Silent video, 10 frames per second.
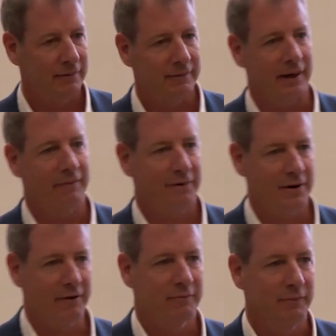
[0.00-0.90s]
Yeah, but. Yeah, fair
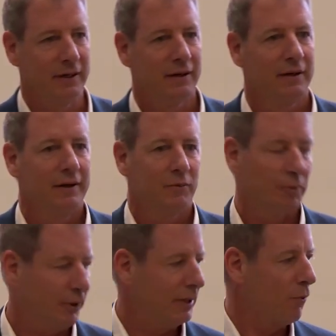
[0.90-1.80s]
enough, but we're
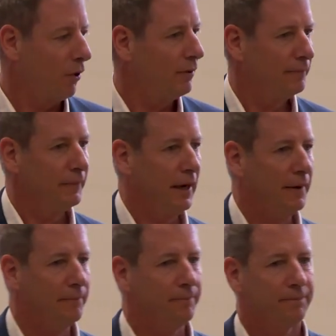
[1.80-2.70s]
building more.
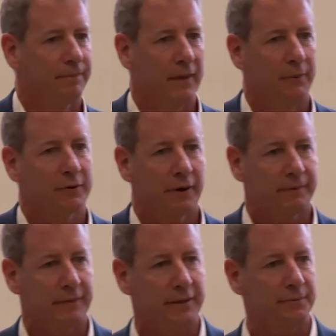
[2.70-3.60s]
Um, anyways,
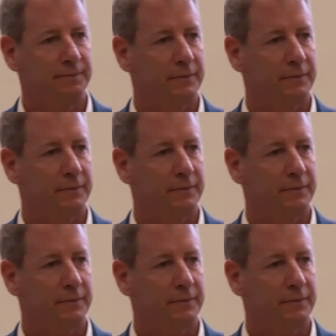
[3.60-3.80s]
next.